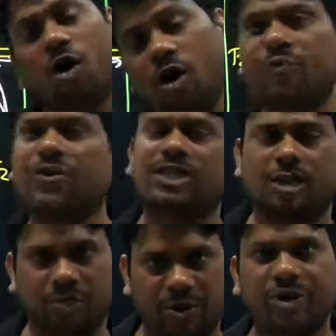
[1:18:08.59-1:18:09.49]
Off
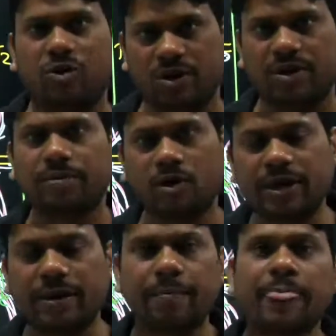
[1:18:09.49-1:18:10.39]
state will be good.
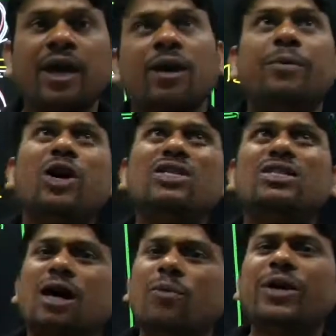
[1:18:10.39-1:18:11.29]
Okay. Because
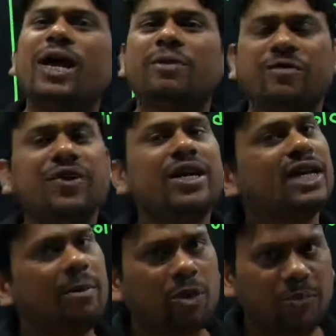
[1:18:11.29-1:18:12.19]
we have different
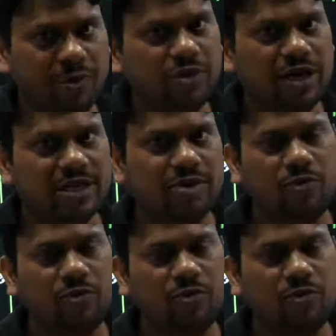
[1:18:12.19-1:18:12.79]
type of commutation,